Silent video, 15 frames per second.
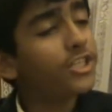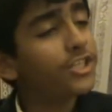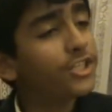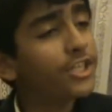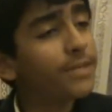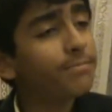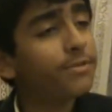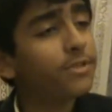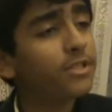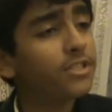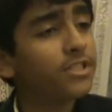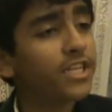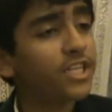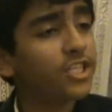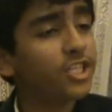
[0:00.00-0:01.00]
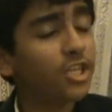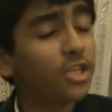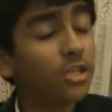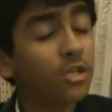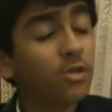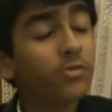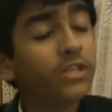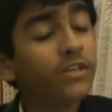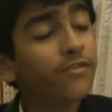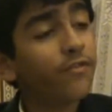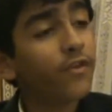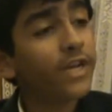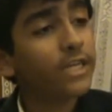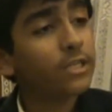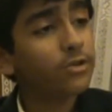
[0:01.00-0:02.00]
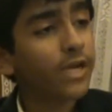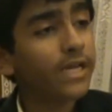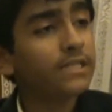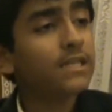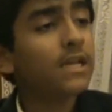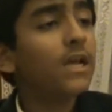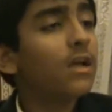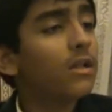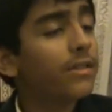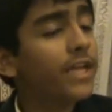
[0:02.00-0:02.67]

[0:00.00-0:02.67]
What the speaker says: shipped to the station using freight trains, then